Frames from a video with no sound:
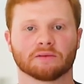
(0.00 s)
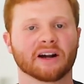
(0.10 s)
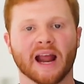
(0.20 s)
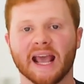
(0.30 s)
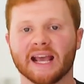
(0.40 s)

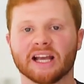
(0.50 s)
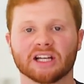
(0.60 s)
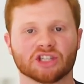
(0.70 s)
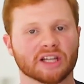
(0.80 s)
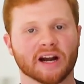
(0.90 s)
Their
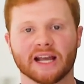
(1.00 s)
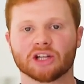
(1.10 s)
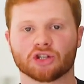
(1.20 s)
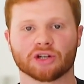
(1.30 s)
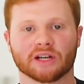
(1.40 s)
age, their
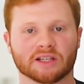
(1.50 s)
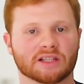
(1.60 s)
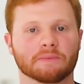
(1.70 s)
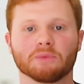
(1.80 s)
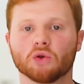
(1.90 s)

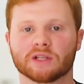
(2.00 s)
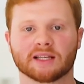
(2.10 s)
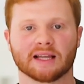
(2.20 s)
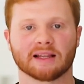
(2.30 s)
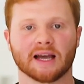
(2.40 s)
interests, the
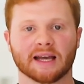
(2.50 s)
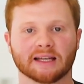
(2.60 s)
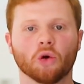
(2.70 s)
music they like,